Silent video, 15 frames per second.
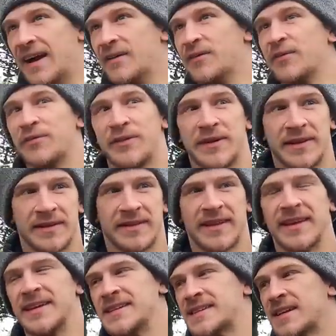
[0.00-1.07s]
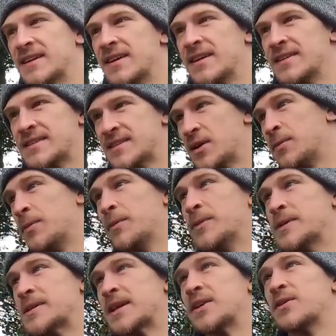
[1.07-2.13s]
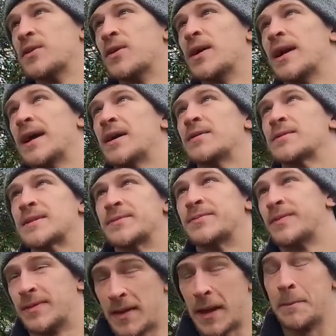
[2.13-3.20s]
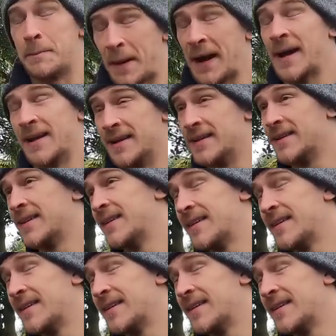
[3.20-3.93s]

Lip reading: Everything that is supplements that you're not allowed to, that banned.